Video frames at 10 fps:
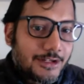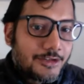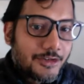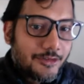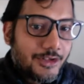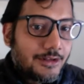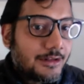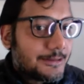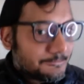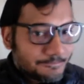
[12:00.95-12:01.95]
and
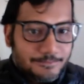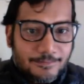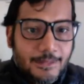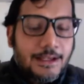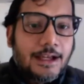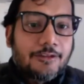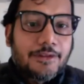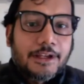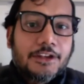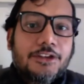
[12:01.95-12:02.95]
trivial, have
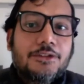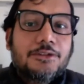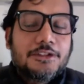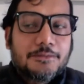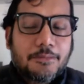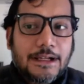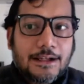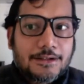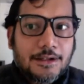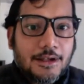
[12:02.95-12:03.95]
like a huge
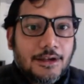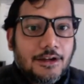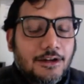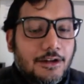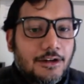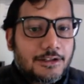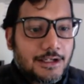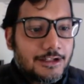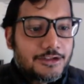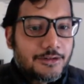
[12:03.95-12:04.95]
impact on
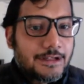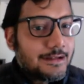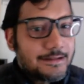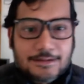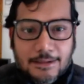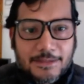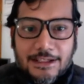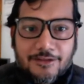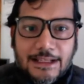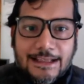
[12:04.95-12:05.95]
culture, right? And something
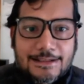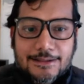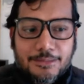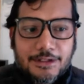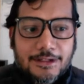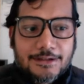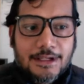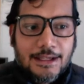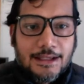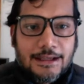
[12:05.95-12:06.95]
even as simple as
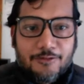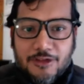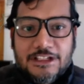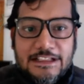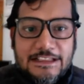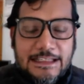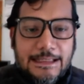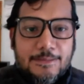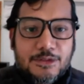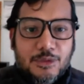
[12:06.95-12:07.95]
we've seen
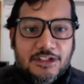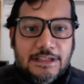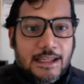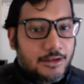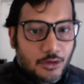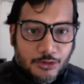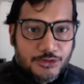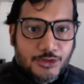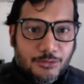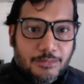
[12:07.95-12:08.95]
teams which say no
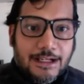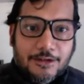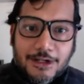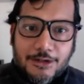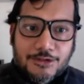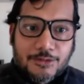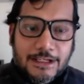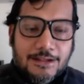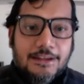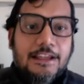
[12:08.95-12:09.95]
Zoom backgrounds, right?
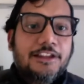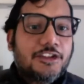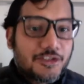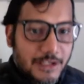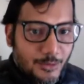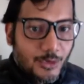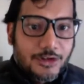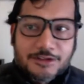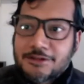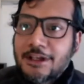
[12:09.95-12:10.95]
They literally
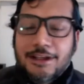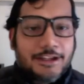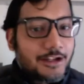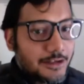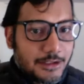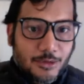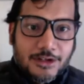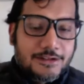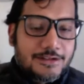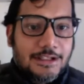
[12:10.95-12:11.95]
want, they want
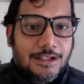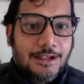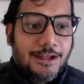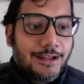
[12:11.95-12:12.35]
to